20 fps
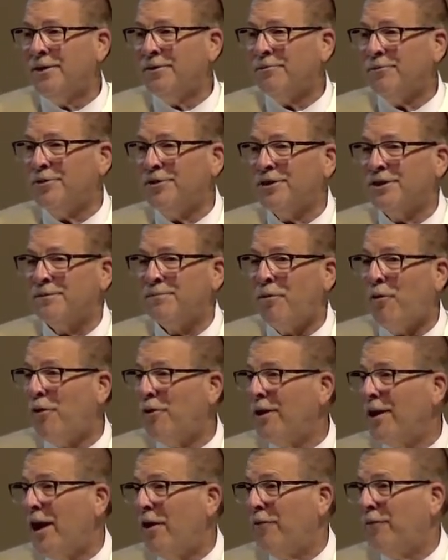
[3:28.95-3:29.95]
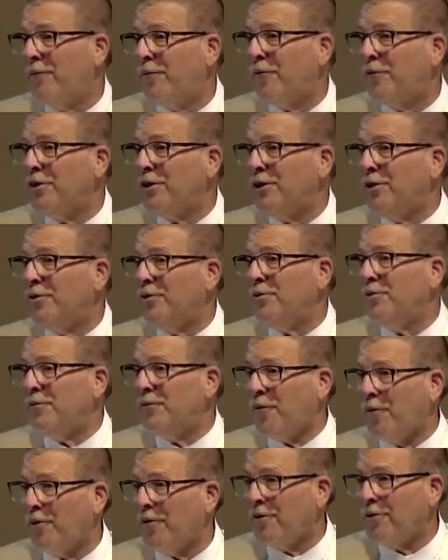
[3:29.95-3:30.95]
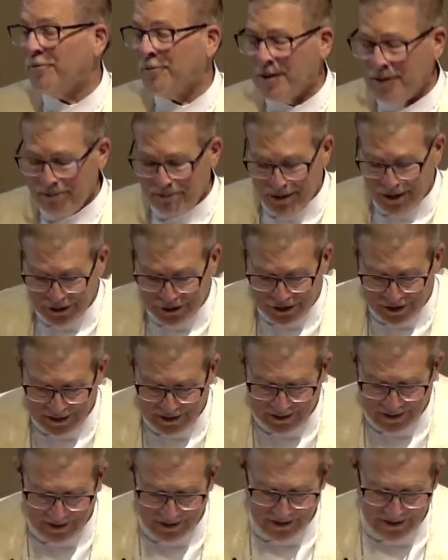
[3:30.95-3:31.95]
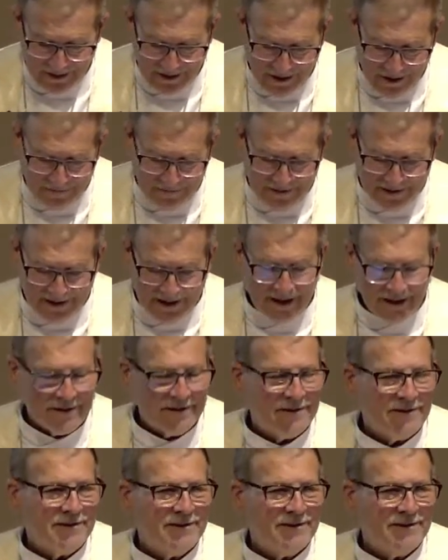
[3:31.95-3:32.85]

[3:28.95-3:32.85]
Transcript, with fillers: which is poured out for you for the remission of sins.